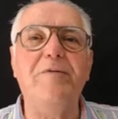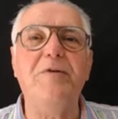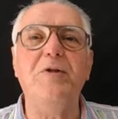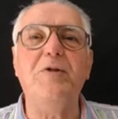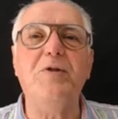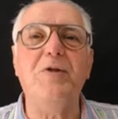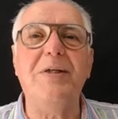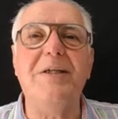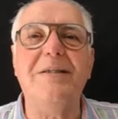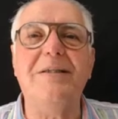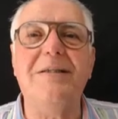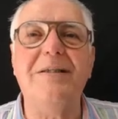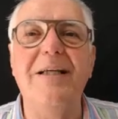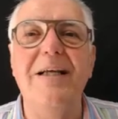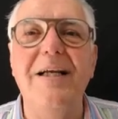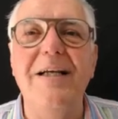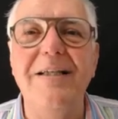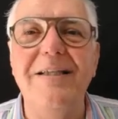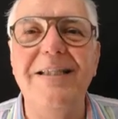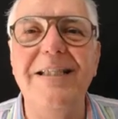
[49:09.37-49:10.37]
to trust
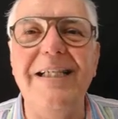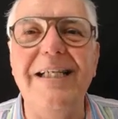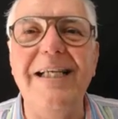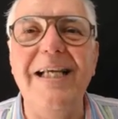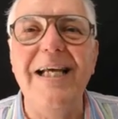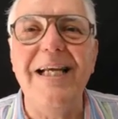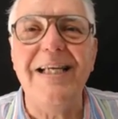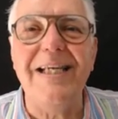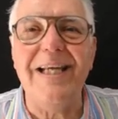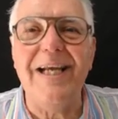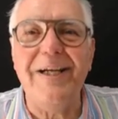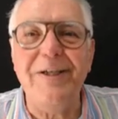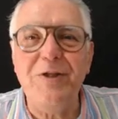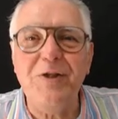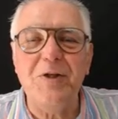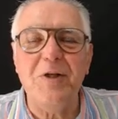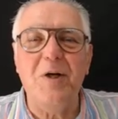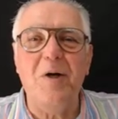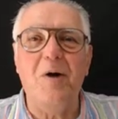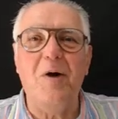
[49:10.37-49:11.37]
the
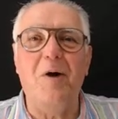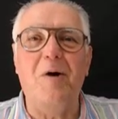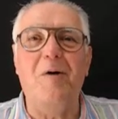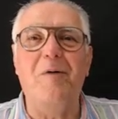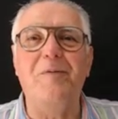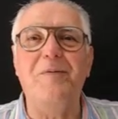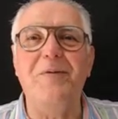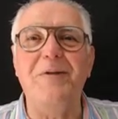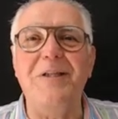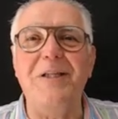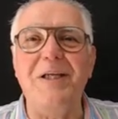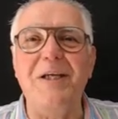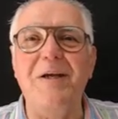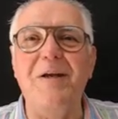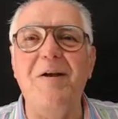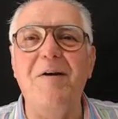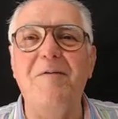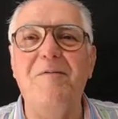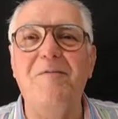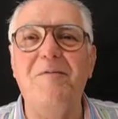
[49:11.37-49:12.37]
nature of the
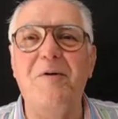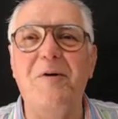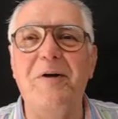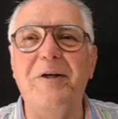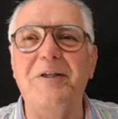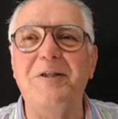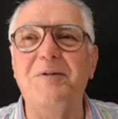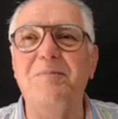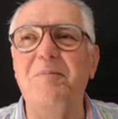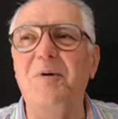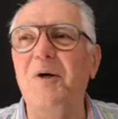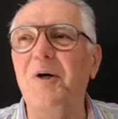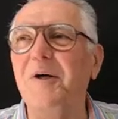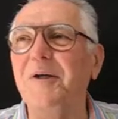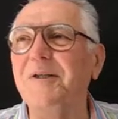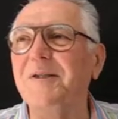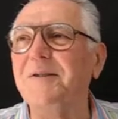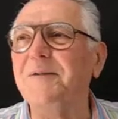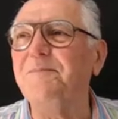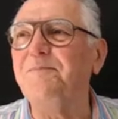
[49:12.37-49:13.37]
forex
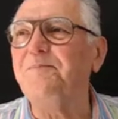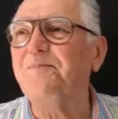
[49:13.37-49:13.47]
market.